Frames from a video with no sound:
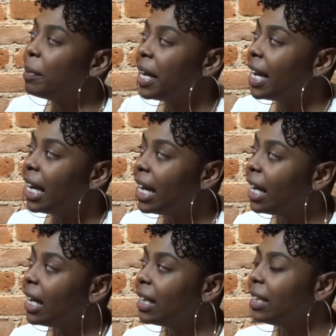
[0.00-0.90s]
the
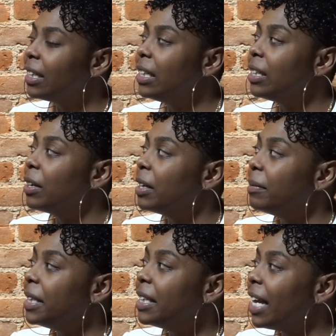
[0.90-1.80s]
planet. You know what I
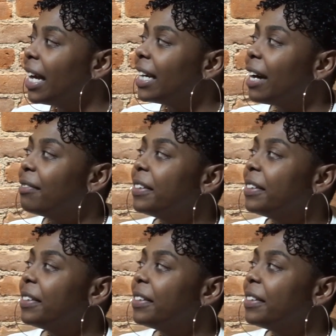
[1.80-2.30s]
mean? Like, I